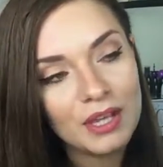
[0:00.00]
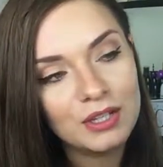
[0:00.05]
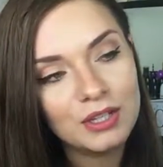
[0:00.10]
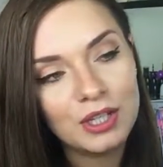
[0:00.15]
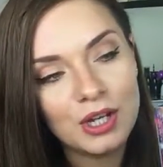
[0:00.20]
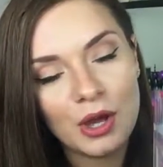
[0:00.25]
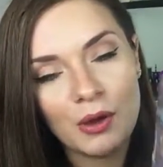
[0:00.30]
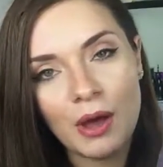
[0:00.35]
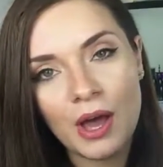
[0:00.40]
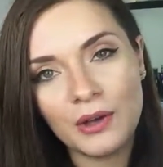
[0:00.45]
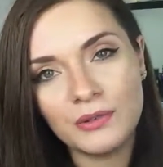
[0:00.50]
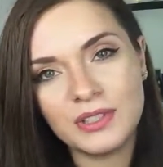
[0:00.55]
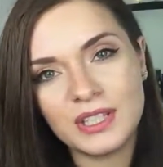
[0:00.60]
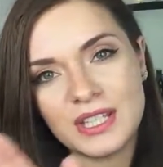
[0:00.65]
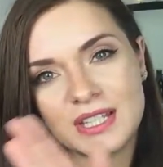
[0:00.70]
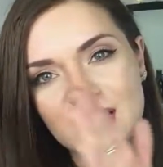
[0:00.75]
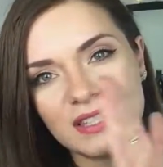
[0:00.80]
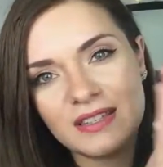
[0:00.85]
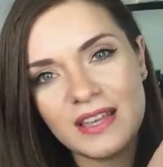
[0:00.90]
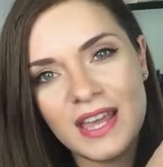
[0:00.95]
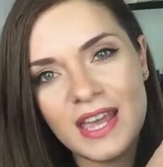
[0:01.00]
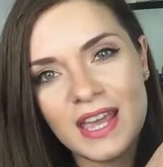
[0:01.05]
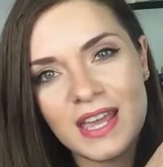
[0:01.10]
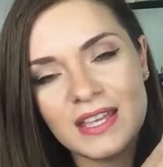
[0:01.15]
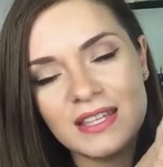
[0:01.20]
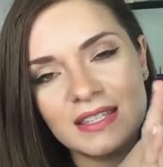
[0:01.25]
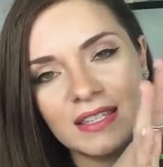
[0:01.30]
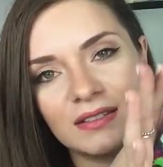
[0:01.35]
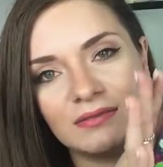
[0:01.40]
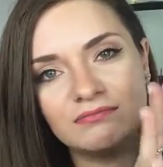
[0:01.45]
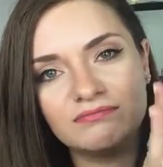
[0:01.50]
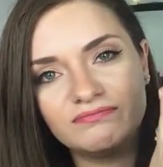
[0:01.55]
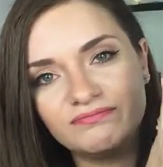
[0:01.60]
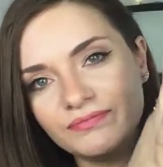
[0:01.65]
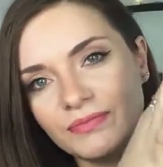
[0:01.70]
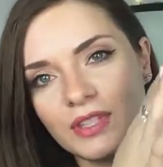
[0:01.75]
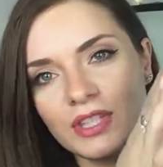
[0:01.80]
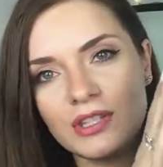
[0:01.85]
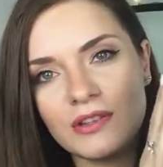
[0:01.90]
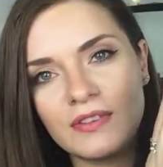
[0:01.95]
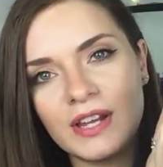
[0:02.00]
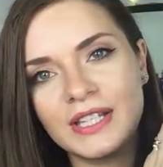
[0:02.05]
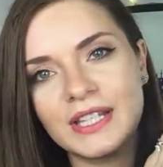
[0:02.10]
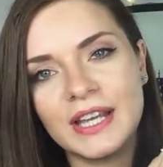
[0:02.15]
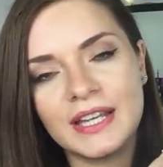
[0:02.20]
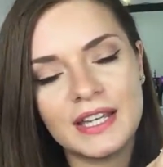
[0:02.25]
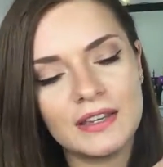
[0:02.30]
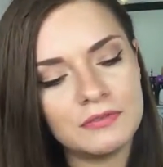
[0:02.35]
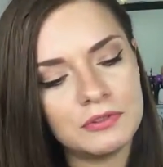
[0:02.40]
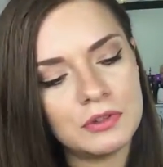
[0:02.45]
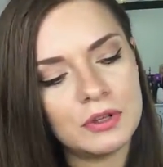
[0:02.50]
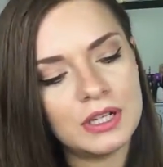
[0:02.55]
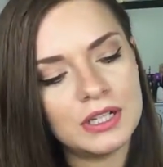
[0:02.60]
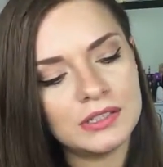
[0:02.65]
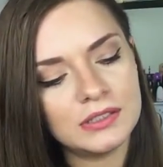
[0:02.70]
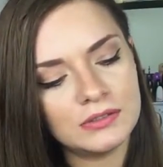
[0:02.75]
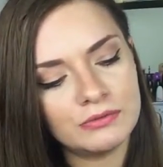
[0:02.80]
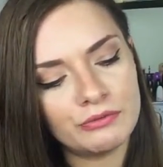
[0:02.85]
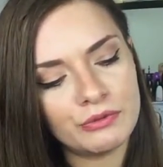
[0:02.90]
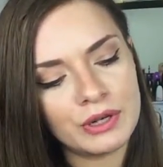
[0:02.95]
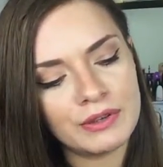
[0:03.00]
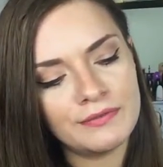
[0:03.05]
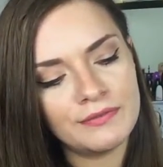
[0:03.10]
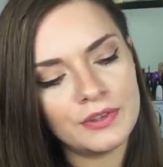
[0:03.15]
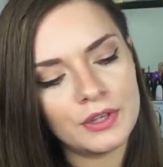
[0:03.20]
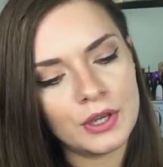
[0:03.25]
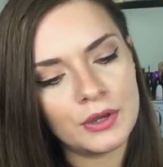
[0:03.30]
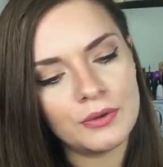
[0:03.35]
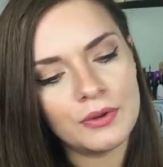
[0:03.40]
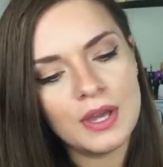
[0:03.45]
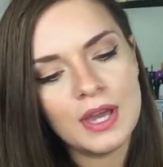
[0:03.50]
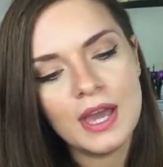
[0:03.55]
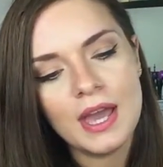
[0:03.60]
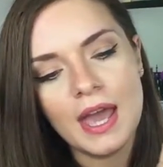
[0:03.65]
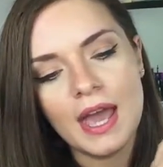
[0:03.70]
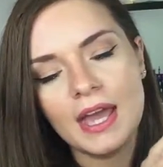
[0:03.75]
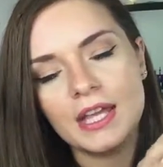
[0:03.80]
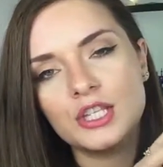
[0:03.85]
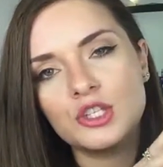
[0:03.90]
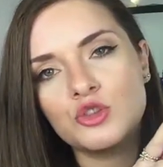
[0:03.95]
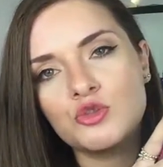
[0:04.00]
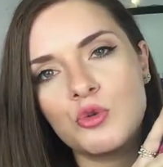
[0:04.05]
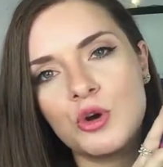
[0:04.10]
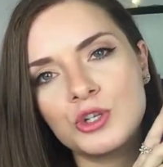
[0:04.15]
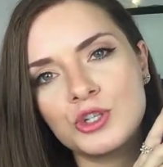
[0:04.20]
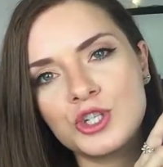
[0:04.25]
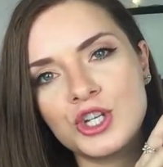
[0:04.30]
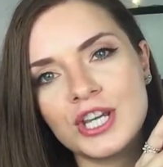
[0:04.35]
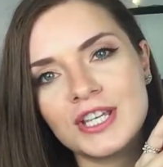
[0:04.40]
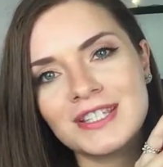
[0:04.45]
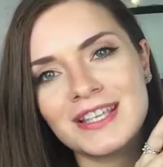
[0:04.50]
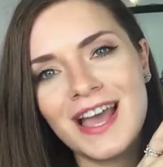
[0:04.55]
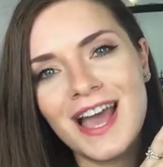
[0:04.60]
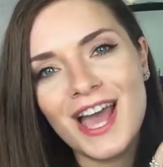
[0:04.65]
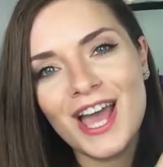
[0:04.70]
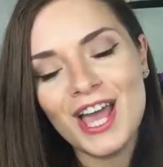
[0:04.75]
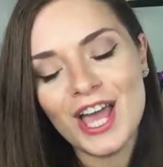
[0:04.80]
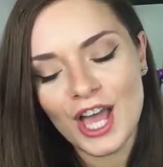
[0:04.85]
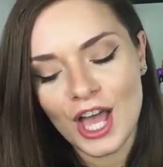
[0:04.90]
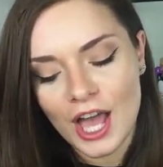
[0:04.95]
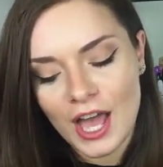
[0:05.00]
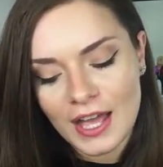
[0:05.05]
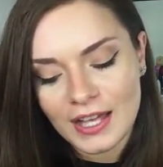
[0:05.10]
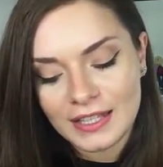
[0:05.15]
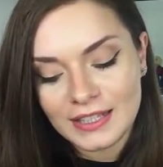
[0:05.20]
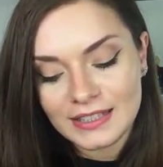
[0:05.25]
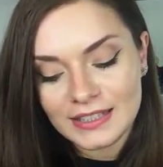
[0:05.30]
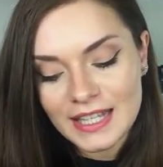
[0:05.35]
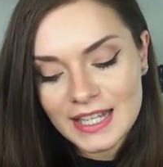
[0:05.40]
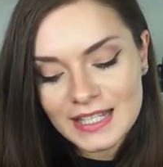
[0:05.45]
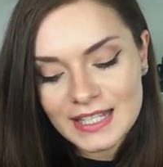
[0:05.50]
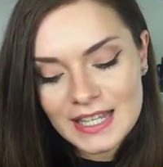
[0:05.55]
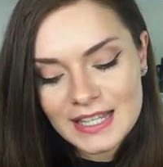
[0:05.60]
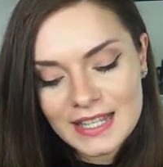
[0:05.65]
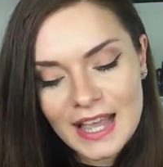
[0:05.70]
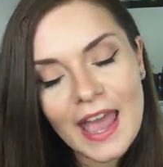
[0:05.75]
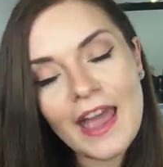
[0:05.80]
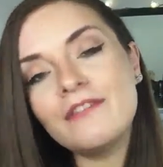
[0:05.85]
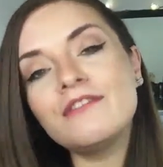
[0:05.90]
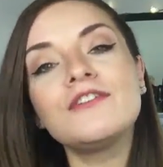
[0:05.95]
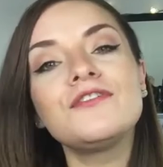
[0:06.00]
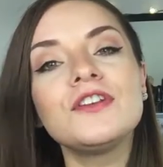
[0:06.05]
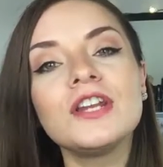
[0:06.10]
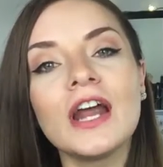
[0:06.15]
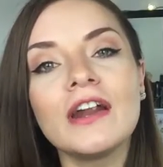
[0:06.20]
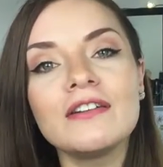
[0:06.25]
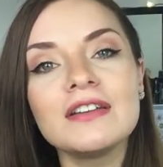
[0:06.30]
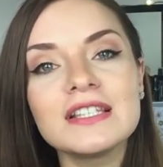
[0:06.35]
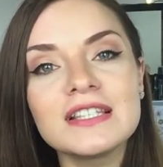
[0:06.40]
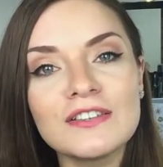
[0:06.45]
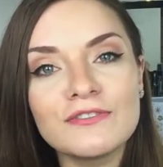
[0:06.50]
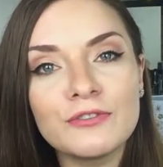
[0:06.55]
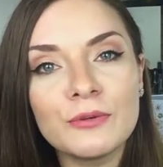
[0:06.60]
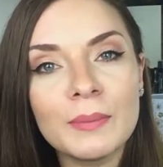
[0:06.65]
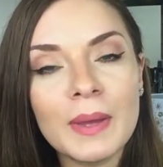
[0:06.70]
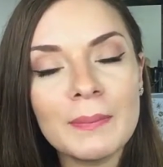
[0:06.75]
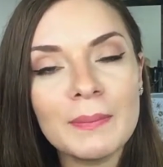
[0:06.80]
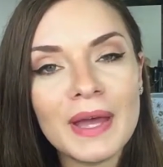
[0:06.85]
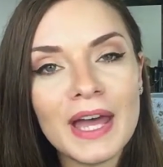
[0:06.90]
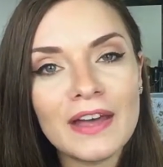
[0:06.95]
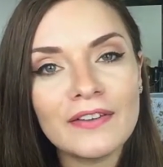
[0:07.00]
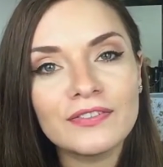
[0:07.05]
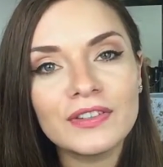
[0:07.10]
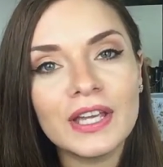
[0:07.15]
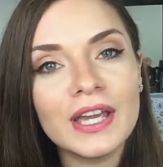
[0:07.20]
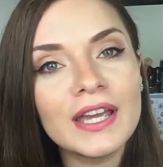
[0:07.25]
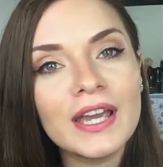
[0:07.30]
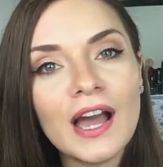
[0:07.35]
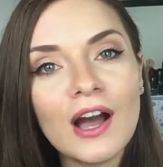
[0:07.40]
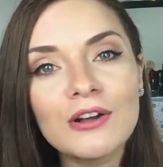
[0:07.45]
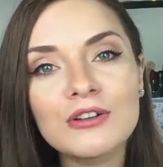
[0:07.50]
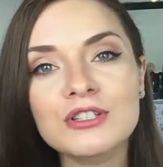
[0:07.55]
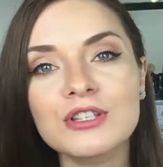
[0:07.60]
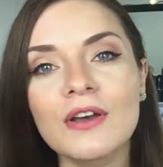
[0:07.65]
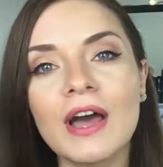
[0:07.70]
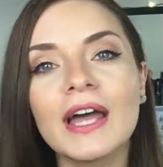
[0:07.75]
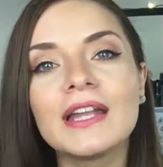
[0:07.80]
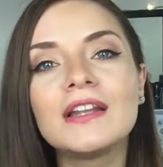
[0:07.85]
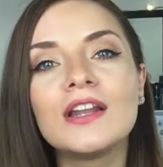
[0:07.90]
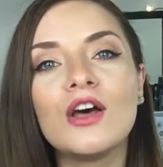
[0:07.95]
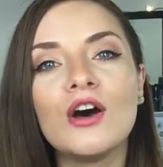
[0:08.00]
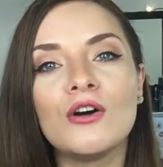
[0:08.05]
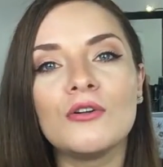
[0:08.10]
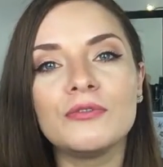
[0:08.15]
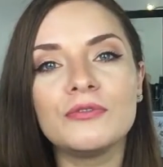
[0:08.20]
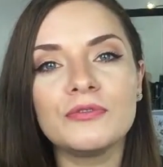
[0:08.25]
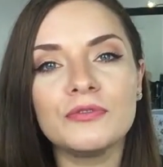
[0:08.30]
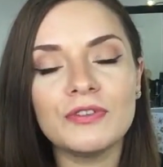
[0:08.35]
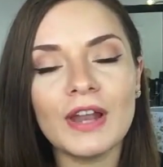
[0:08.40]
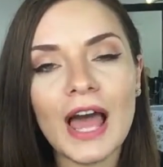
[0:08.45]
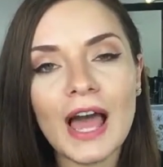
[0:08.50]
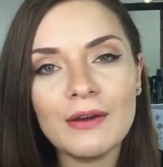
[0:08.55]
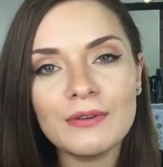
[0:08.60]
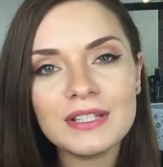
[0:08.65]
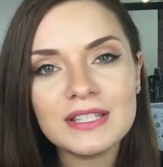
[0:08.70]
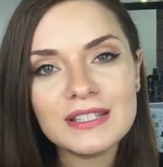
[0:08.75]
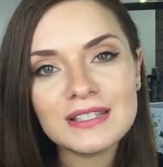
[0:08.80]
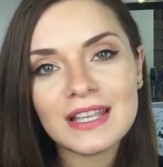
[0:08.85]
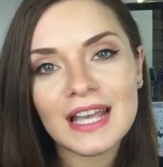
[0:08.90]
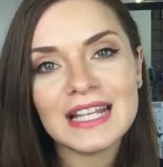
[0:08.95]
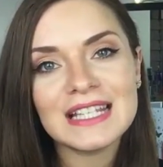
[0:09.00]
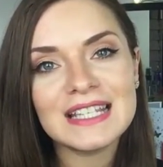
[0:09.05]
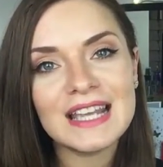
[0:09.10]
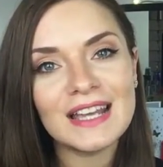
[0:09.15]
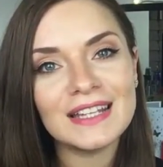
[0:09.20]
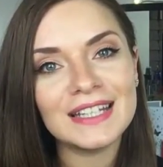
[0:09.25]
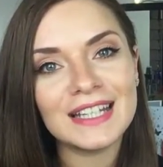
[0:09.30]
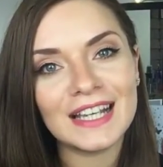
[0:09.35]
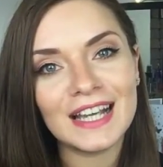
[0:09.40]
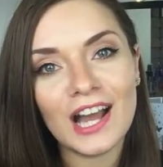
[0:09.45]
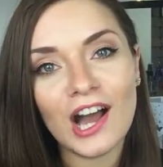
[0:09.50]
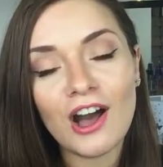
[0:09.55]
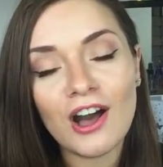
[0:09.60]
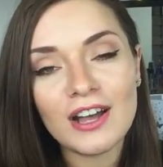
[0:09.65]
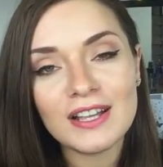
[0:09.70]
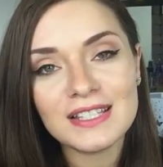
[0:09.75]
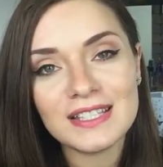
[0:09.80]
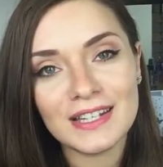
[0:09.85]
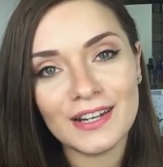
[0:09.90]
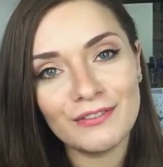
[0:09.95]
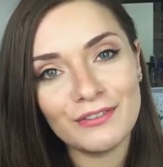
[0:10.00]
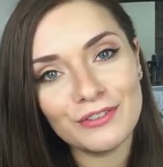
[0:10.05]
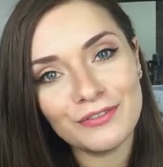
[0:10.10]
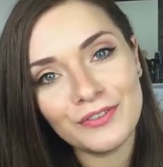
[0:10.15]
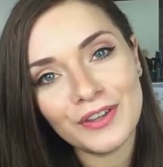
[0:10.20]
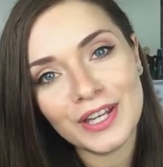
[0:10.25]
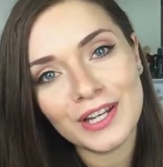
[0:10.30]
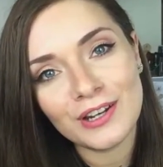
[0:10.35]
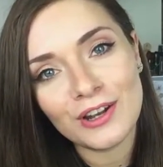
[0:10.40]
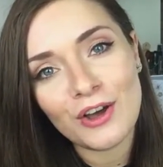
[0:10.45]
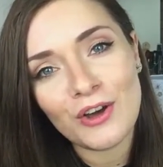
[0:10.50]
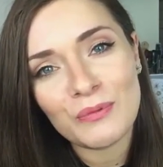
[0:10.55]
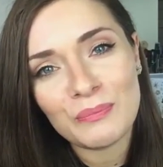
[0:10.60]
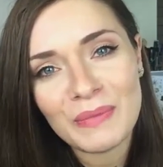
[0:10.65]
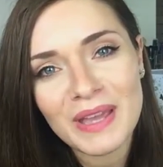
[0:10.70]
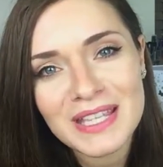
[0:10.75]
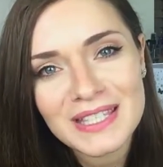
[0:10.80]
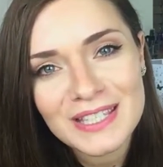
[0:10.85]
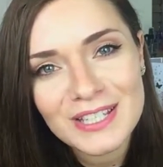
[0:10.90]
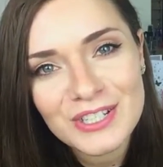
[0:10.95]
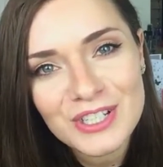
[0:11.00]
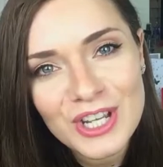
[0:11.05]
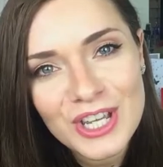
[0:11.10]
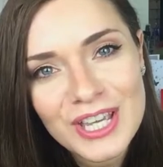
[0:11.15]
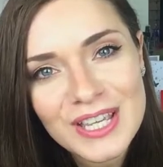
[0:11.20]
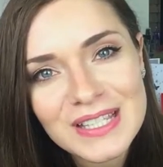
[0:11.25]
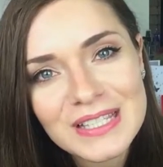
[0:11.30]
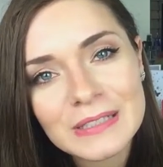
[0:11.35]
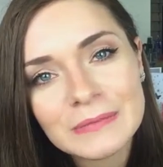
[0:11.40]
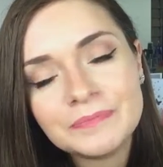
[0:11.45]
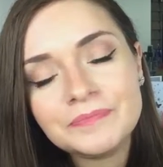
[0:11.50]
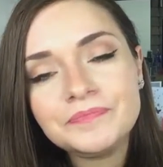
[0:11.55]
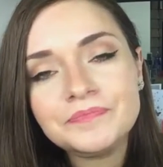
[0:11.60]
you know, how this is and stuff like that. Give you a little review and swatches. This is everything I received for my birthday. I also had a lot of flowers, as I said, and cards and everything, a lot of messages.